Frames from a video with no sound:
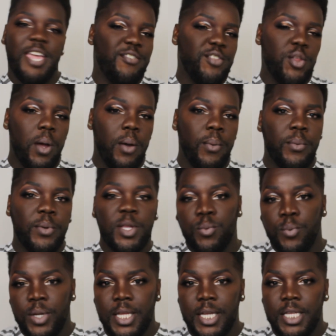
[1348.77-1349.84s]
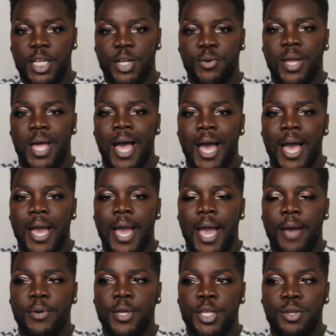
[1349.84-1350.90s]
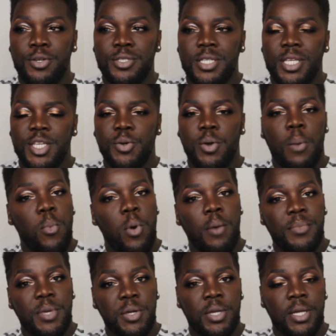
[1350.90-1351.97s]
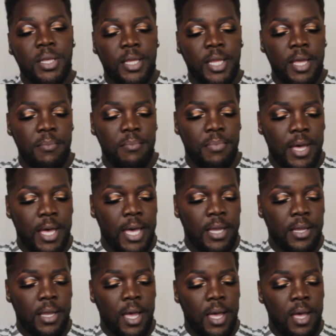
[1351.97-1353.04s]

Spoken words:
Even though I went with a really glittery eye, I would usually do a more muted lip, but